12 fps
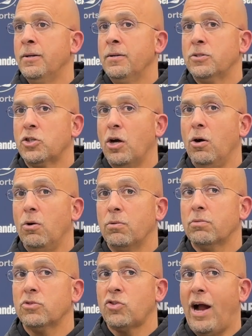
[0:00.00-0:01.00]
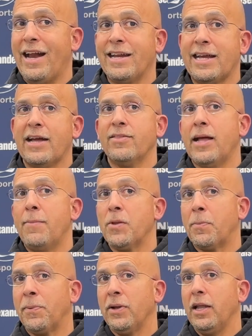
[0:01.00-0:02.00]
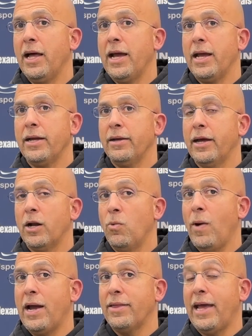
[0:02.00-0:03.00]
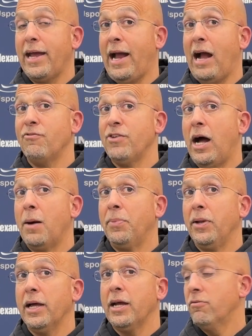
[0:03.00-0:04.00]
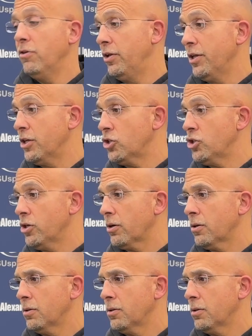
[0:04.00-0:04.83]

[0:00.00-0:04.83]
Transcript: So trying to get them to play in a way they have not played really this year.